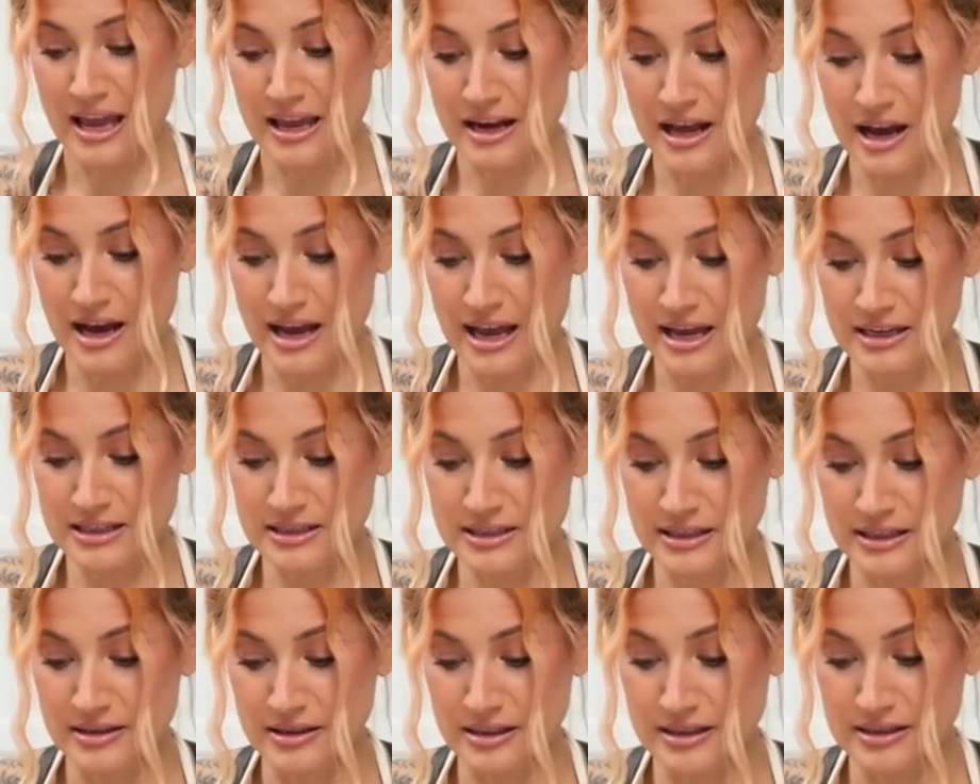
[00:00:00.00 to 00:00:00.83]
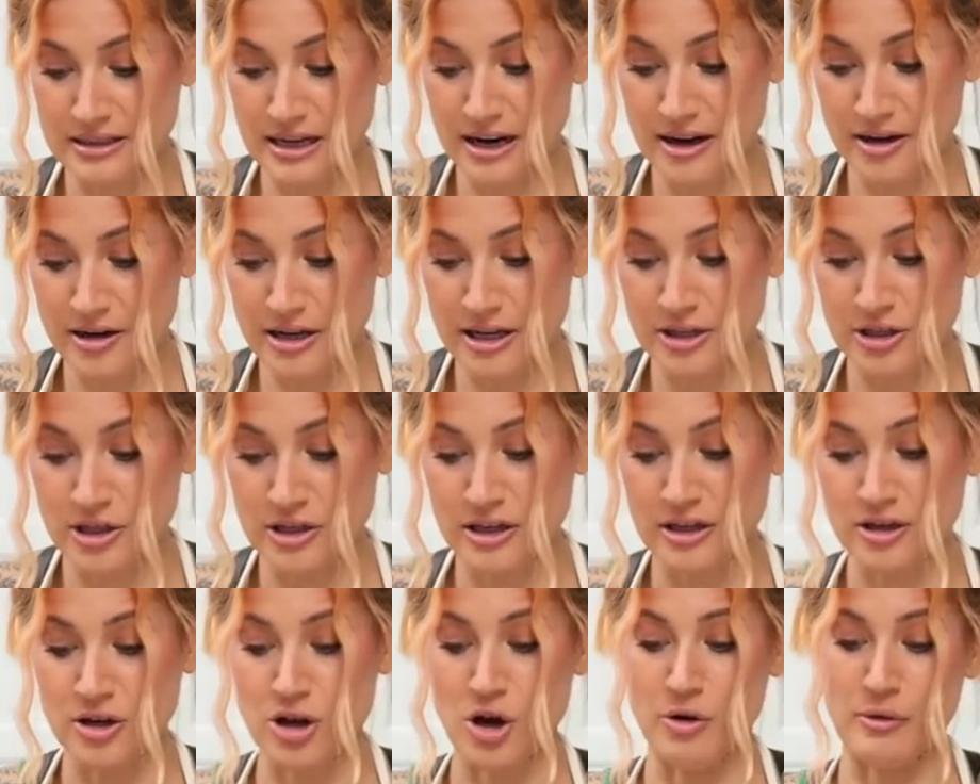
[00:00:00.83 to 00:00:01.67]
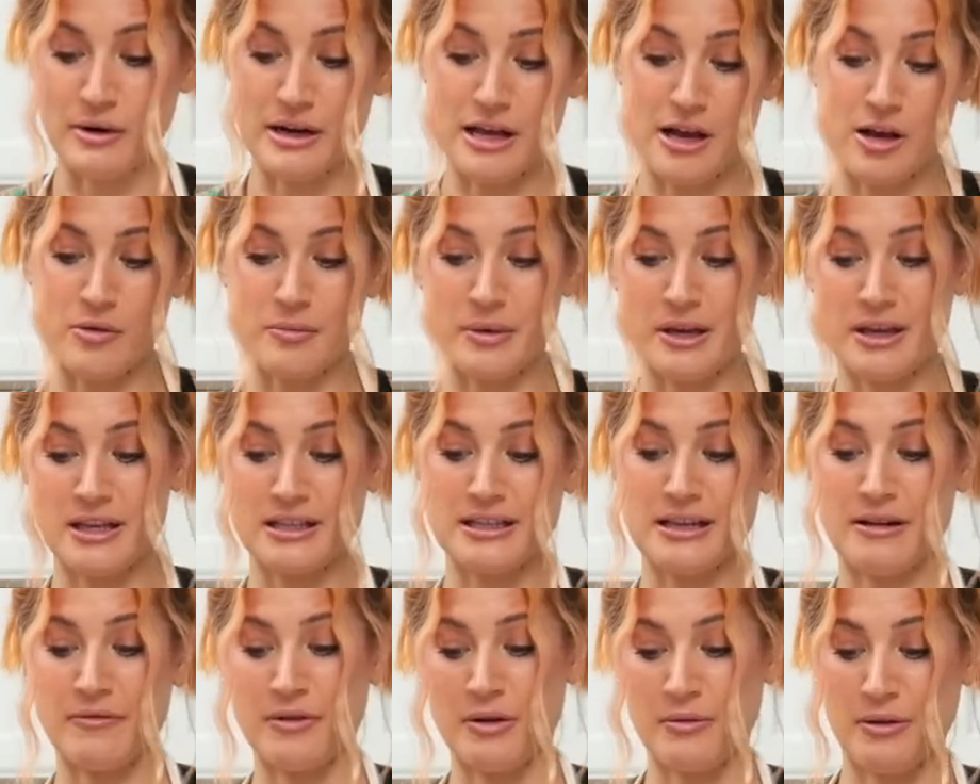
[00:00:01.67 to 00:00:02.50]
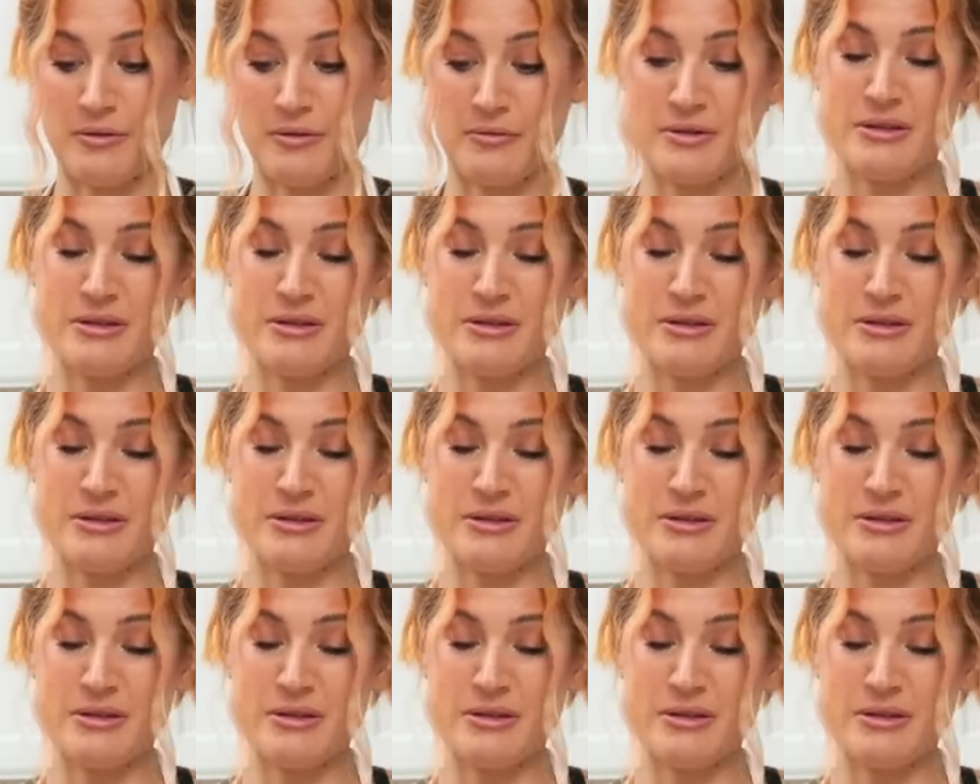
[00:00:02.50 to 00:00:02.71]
And I had to clean the entire kitchen, and no one helped me because everyone